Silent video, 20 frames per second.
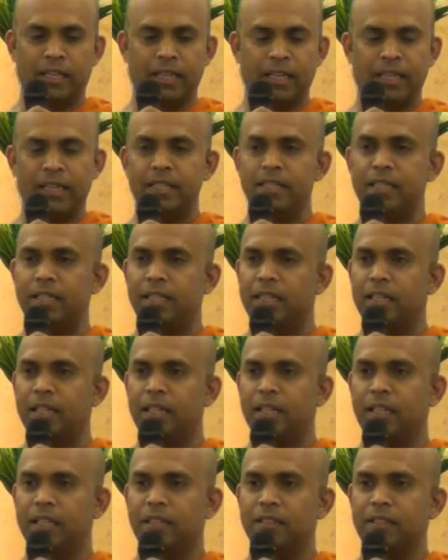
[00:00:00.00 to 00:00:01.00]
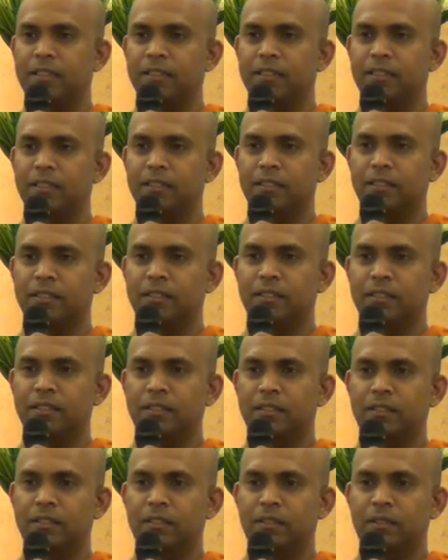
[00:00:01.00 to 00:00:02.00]
energetic?
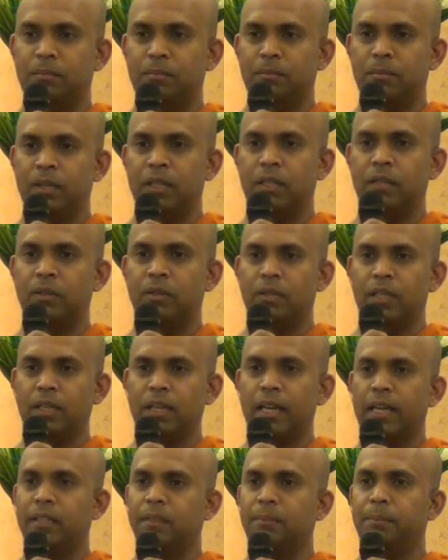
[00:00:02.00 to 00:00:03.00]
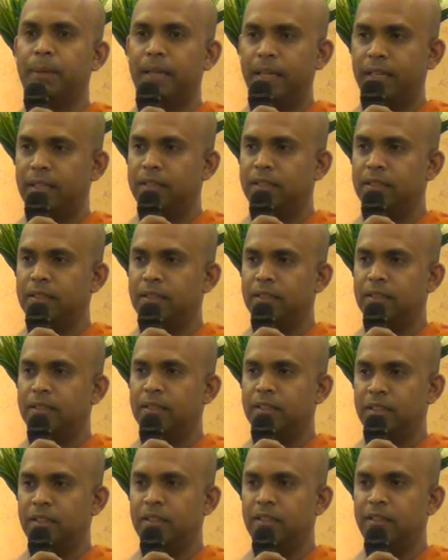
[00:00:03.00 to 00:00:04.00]
By looking at the breath,
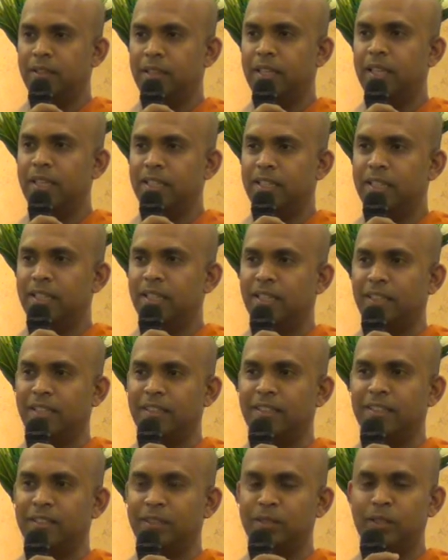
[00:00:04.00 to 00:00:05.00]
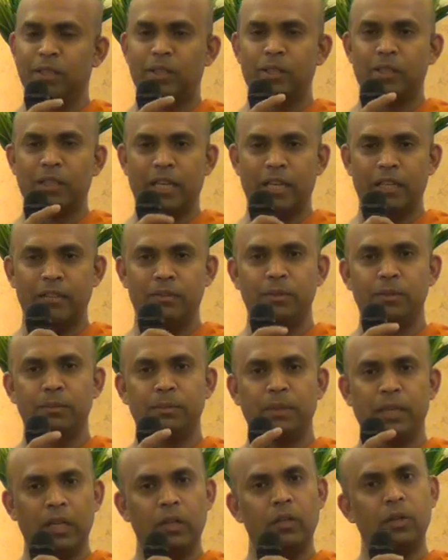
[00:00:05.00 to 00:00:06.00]
you can tell. You
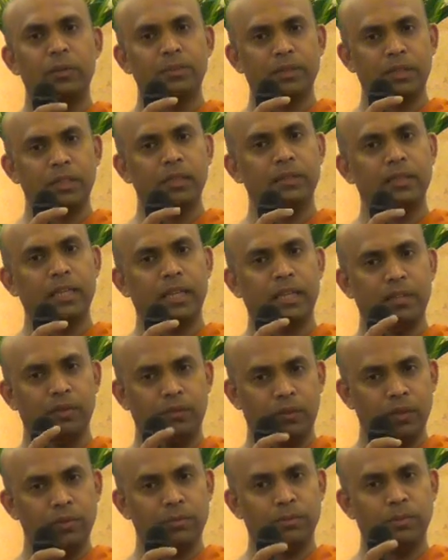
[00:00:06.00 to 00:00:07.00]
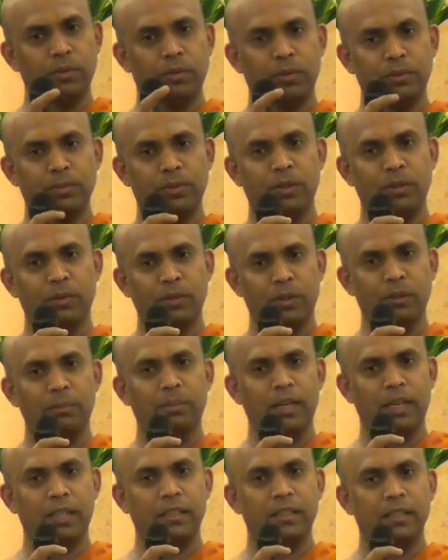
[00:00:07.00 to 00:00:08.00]
begin to observe that if you more observe your
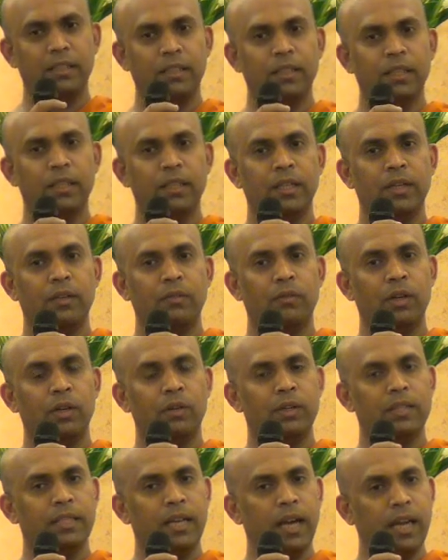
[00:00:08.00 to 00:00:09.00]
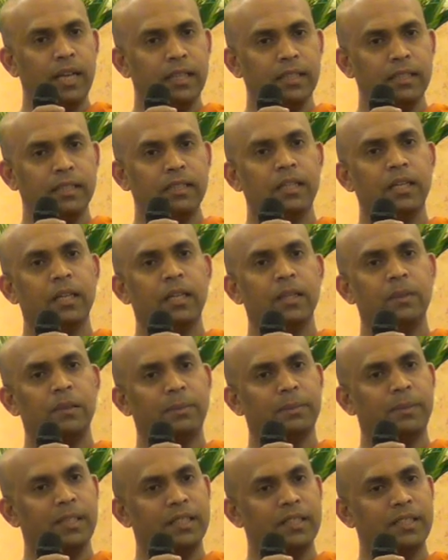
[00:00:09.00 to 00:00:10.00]
breath. When you are tired, your
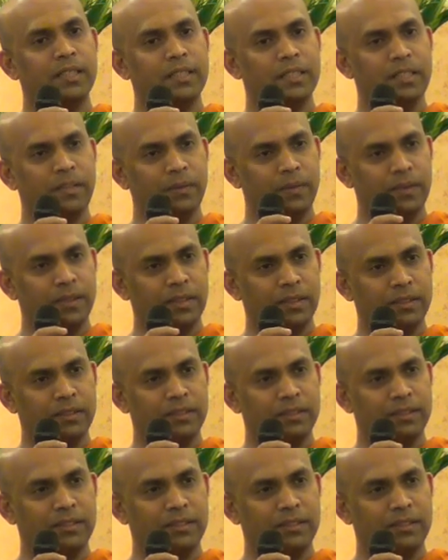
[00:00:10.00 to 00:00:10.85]
breath is different.